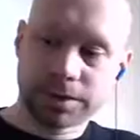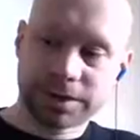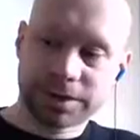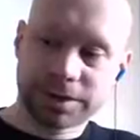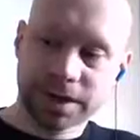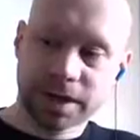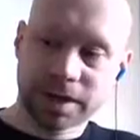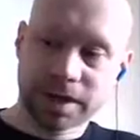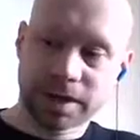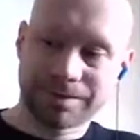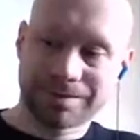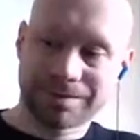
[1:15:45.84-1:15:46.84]

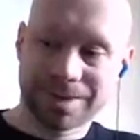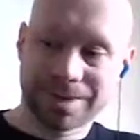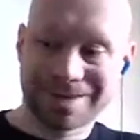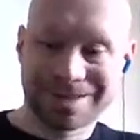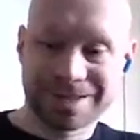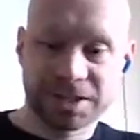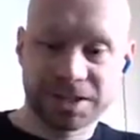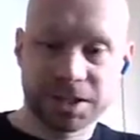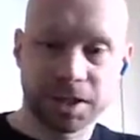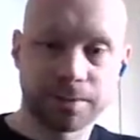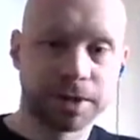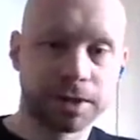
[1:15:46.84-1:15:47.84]
say
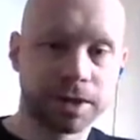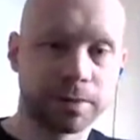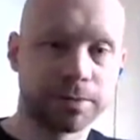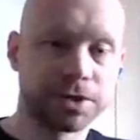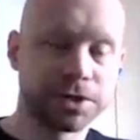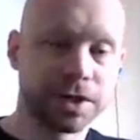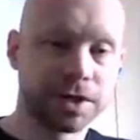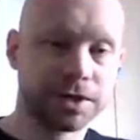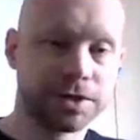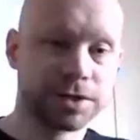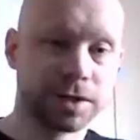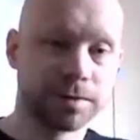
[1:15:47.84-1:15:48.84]
typically a
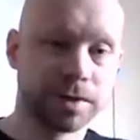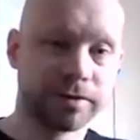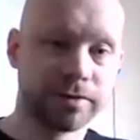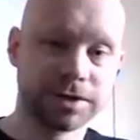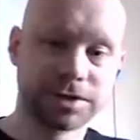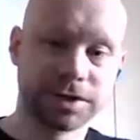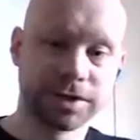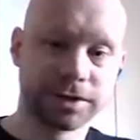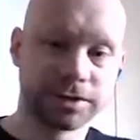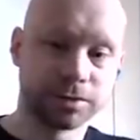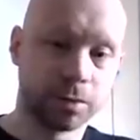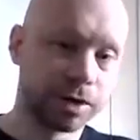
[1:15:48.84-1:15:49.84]
percentage. Like, I mean, if it's a
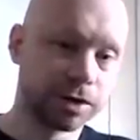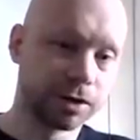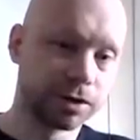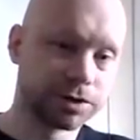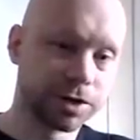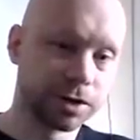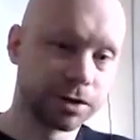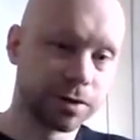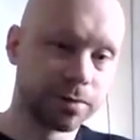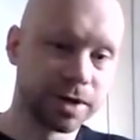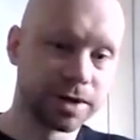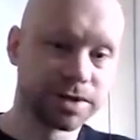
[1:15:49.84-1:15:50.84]
$20 title, they
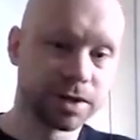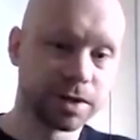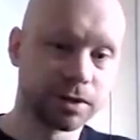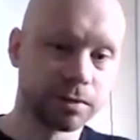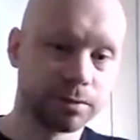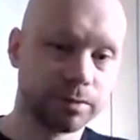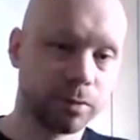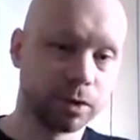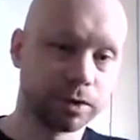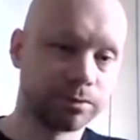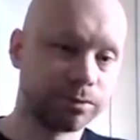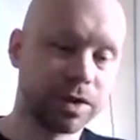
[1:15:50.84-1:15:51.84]
might say,
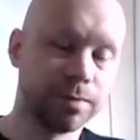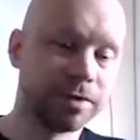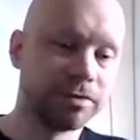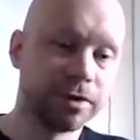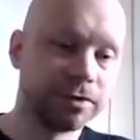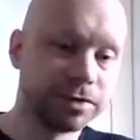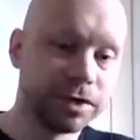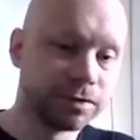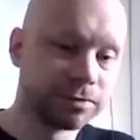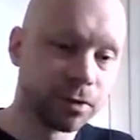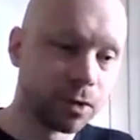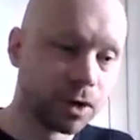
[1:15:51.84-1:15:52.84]
well, give me
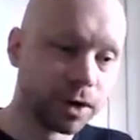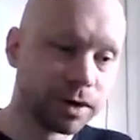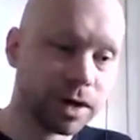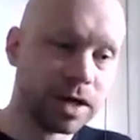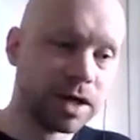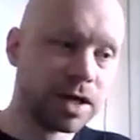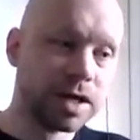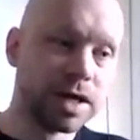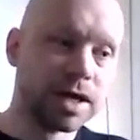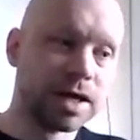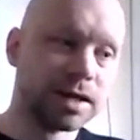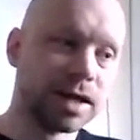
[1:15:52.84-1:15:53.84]
15 for it.
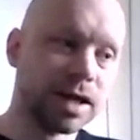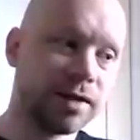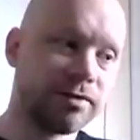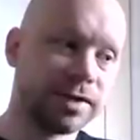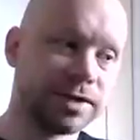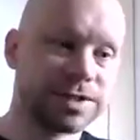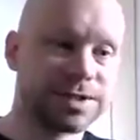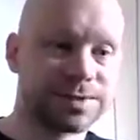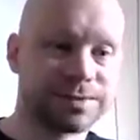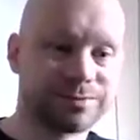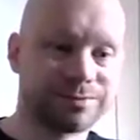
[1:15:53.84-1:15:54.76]
If it's